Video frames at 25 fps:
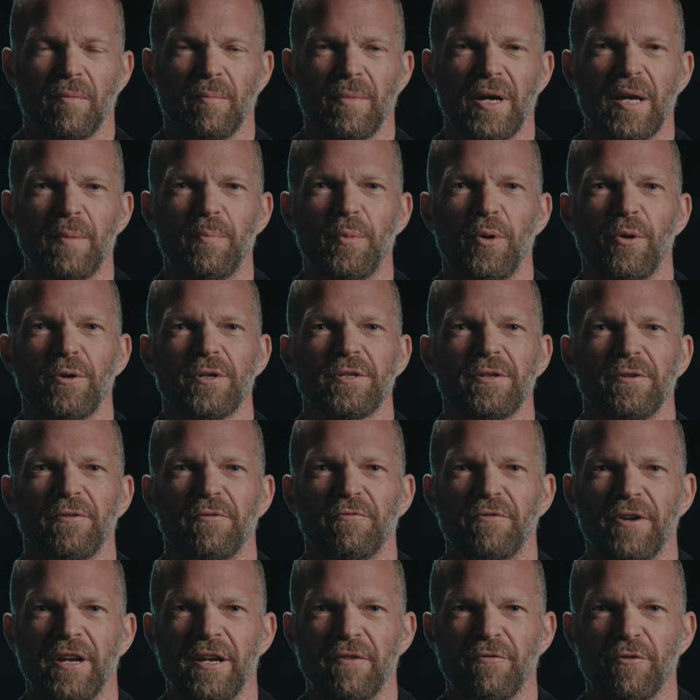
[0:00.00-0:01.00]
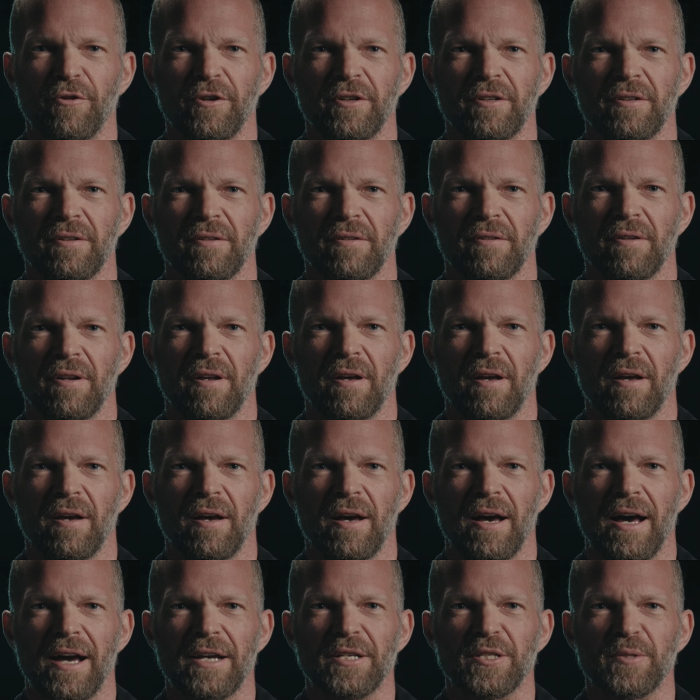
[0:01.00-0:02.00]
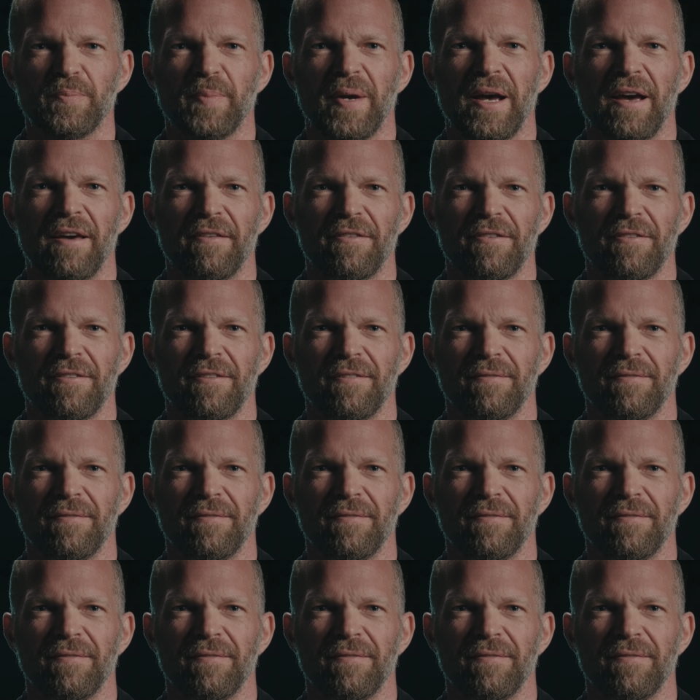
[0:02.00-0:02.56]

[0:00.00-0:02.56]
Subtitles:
My personal favorite, ice bath.